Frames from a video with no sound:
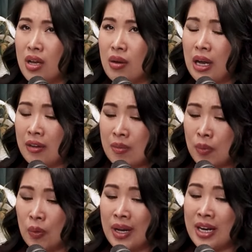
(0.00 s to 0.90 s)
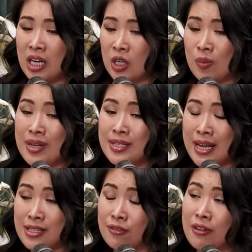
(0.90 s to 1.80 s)
I have a boy and a girl. My
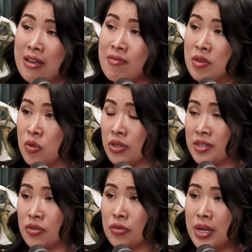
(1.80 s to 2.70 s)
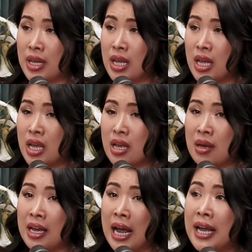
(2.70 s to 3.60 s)
son's 5. My daughter is 3.
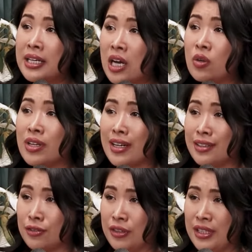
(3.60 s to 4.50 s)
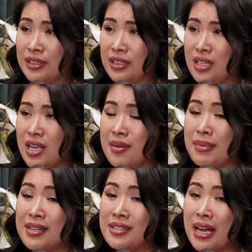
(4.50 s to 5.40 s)
I know they are different.
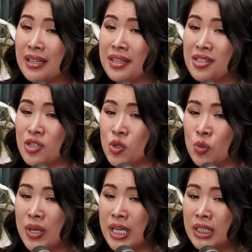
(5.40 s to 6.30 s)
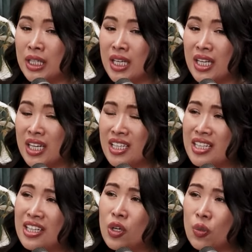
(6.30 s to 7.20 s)
My son is sweet. He's
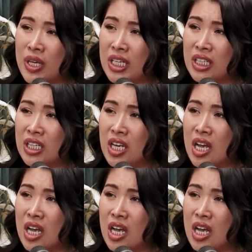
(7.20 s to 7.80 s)
a little weak.